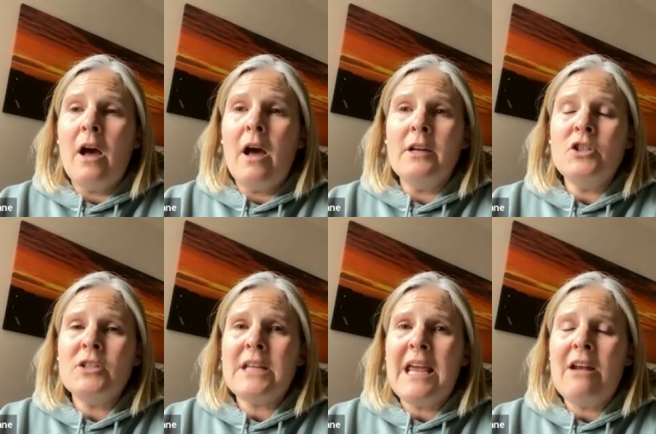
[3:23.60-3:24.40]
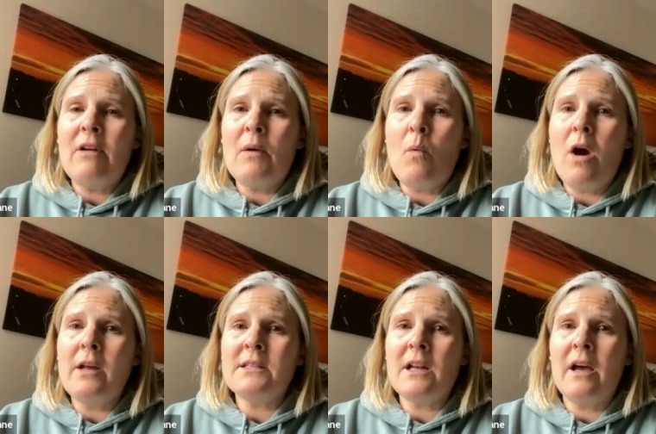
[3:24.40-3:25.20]
and just hearing
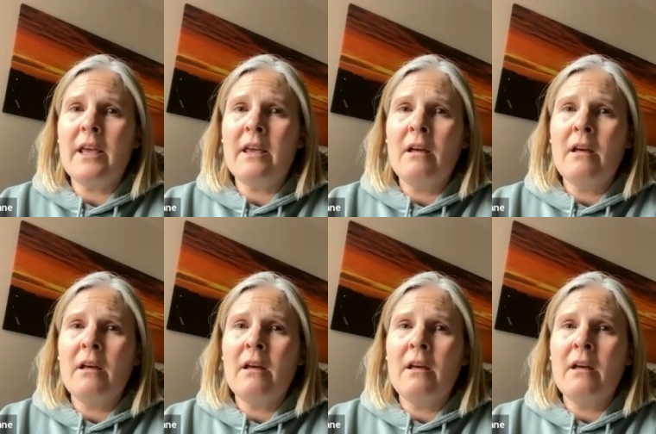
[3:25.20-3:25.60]
words like